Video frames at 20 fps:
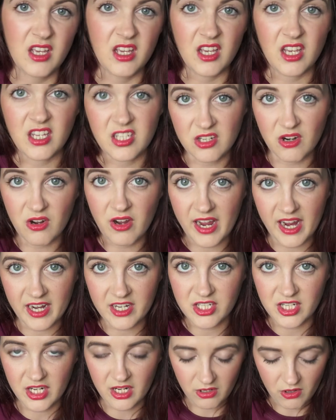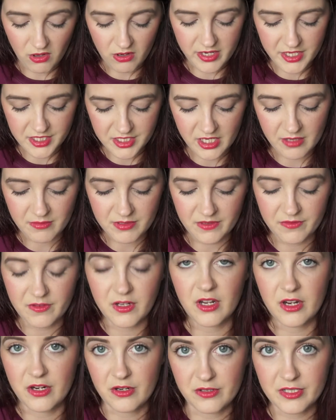is not actually a lot in terms of
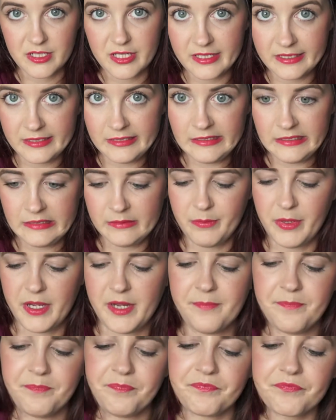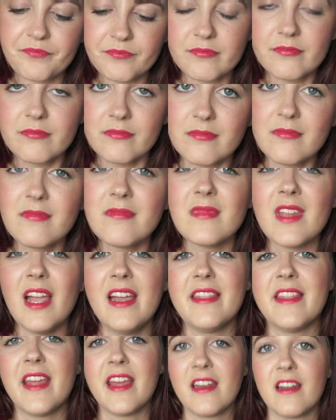clothes. But,
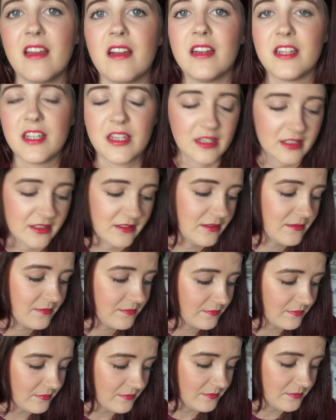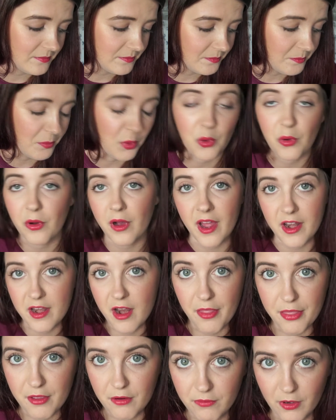and then I bought
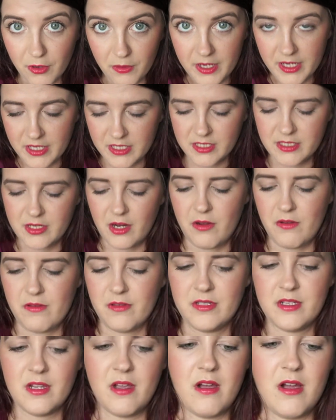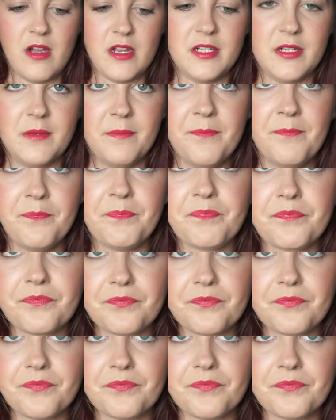another Rolling Stones item.